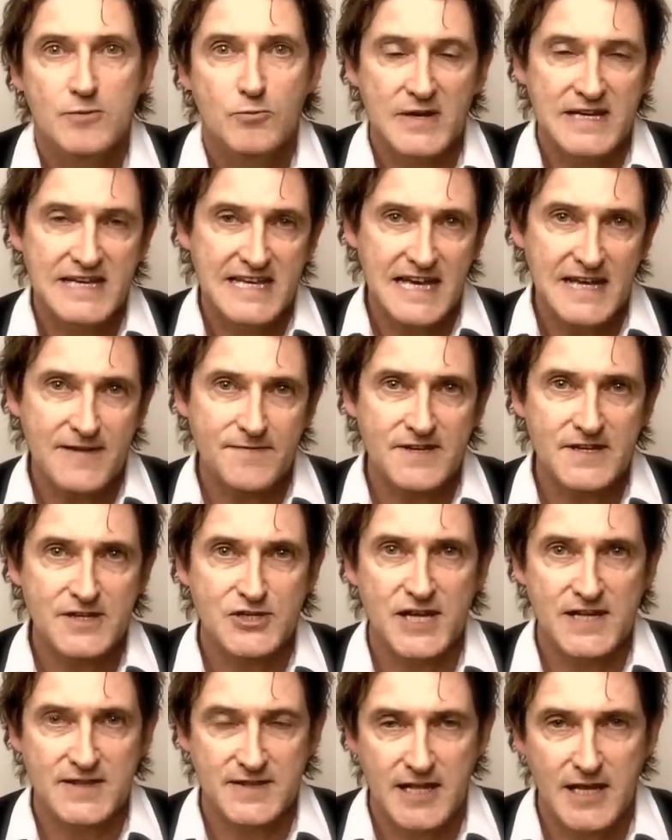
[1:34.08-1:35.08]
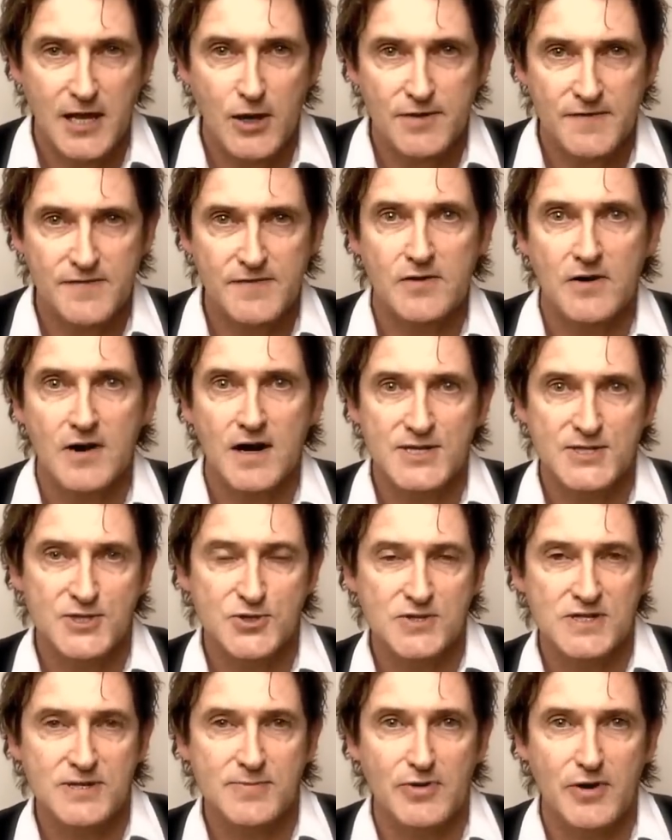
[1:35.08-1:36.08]
We carefully check the health of your eyes
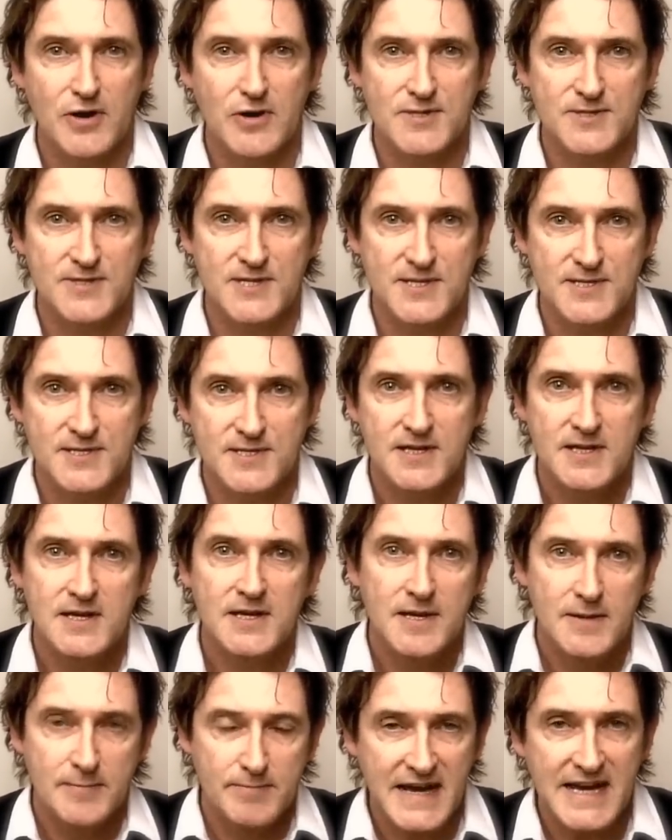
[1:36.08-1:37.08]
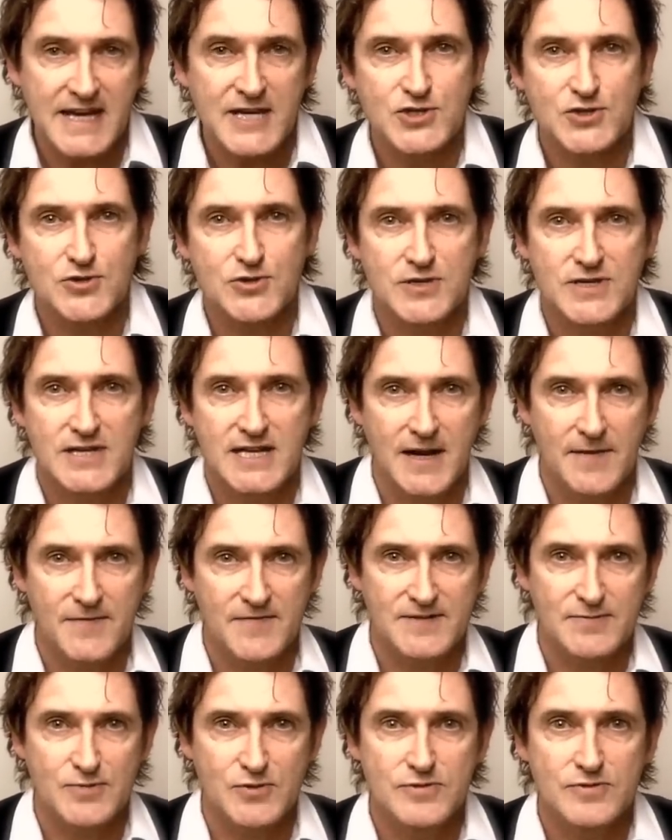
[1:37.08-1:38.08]
during the process. Make sure you're
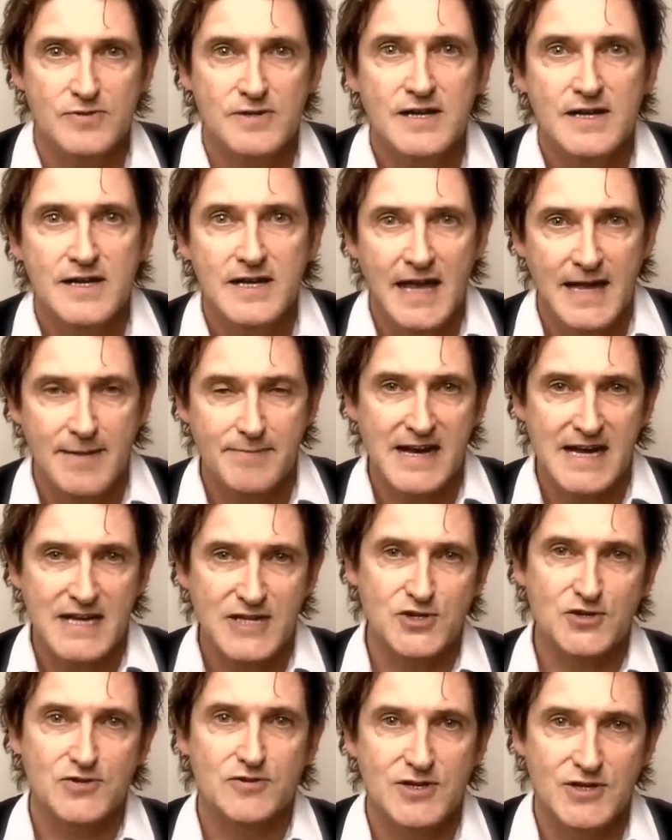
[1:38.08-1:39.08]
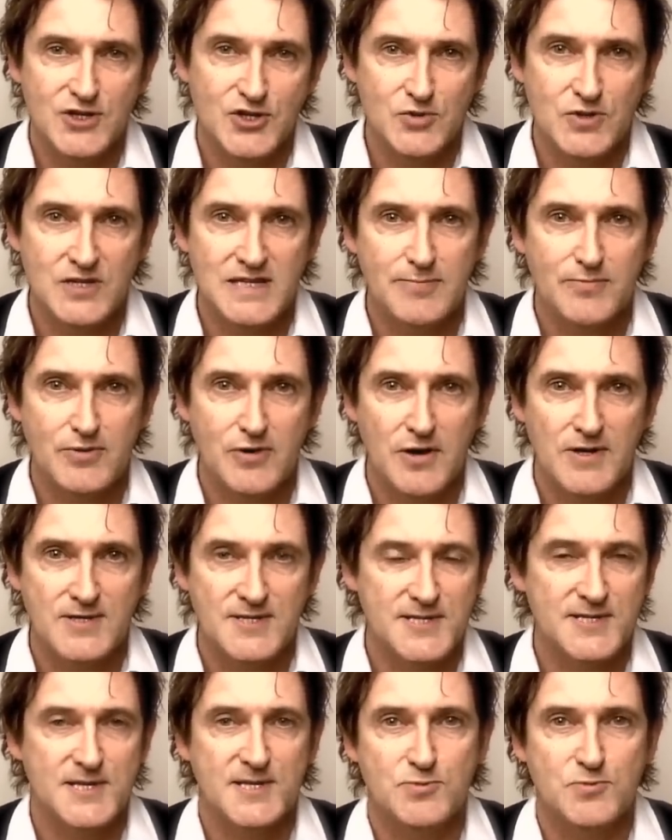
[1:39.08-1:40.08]
comfortable and make sure you're enjoying the
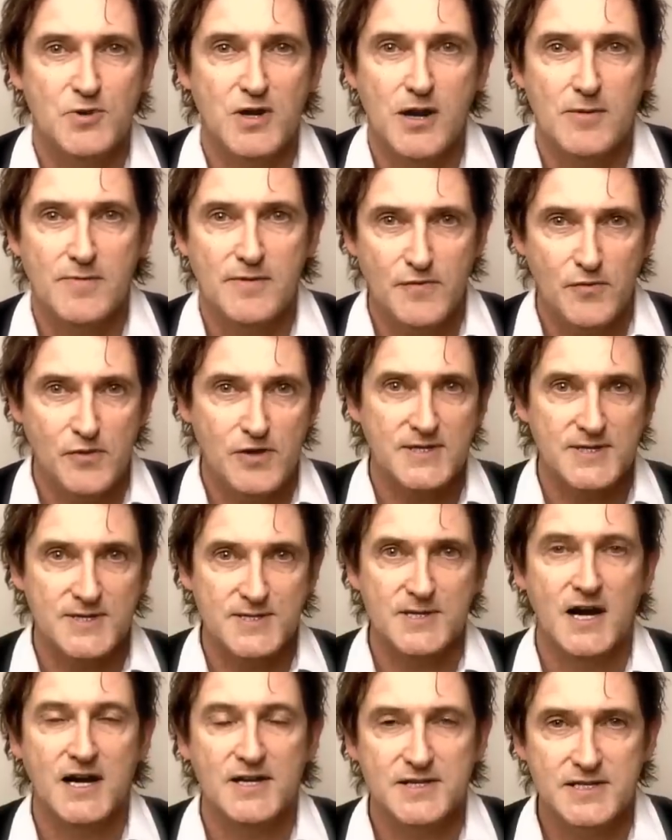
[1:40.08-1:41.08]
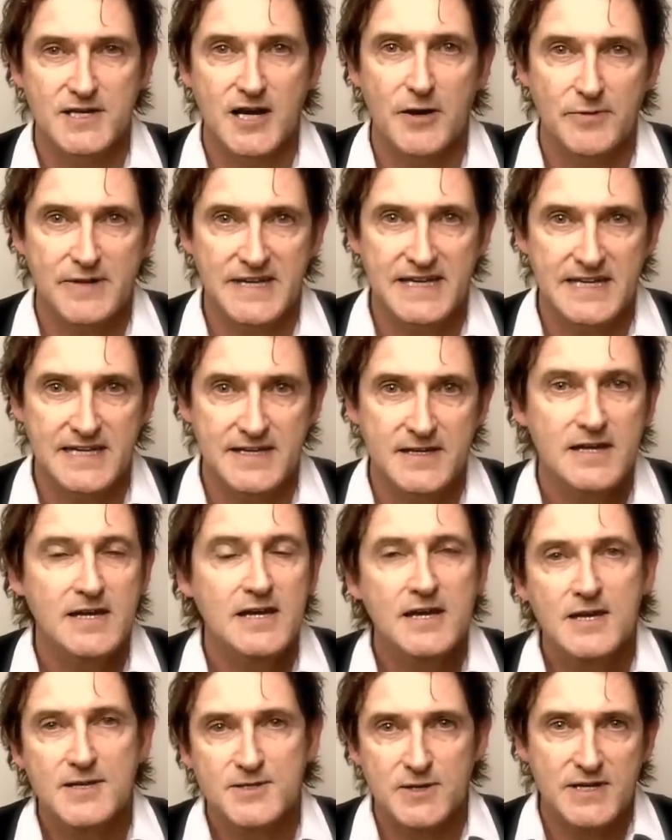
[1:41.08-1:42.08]
process as well before you decide to go ahead.
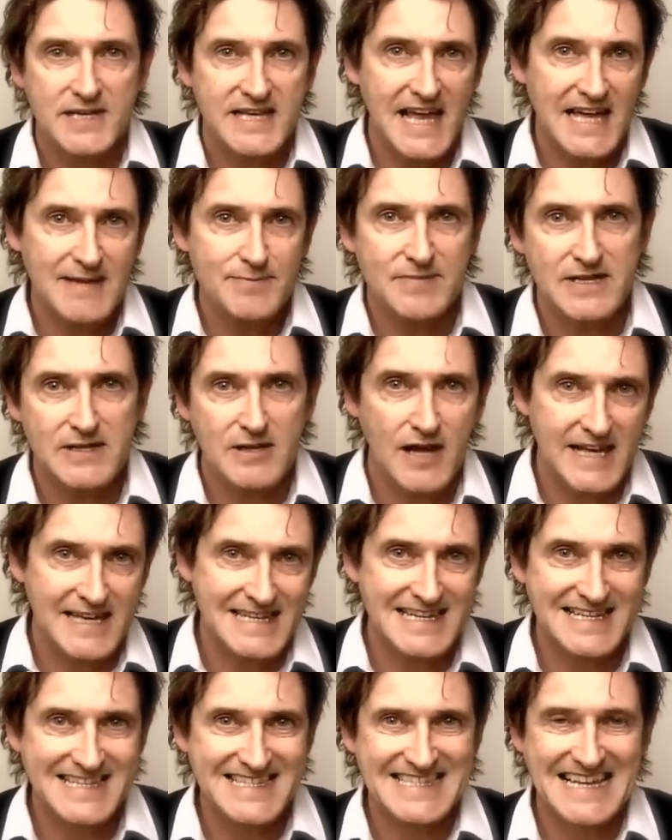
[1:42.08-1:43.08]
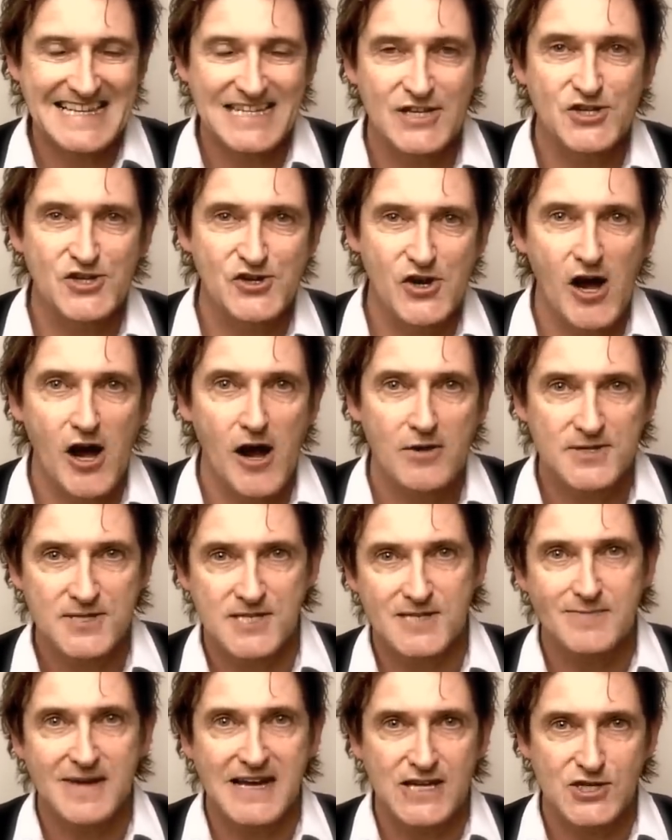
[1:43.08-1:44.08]
So it can be like an extended trial
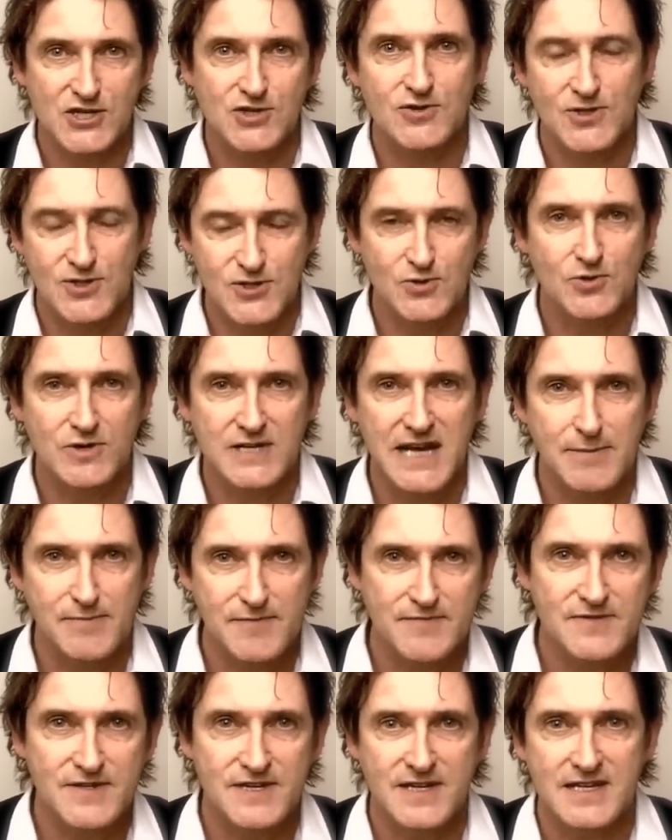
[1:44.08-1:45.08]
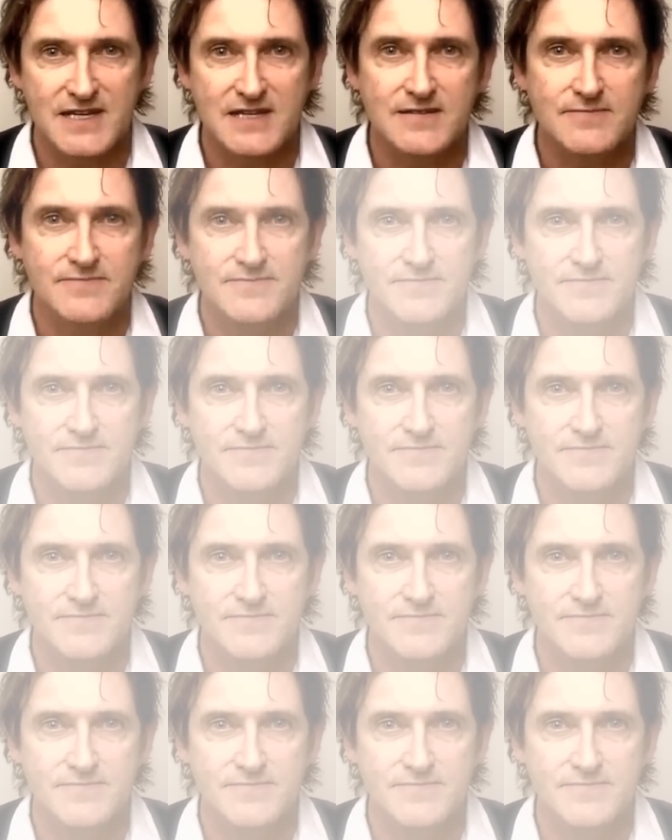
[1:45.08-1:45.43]
just to make sure it's your cup of tea.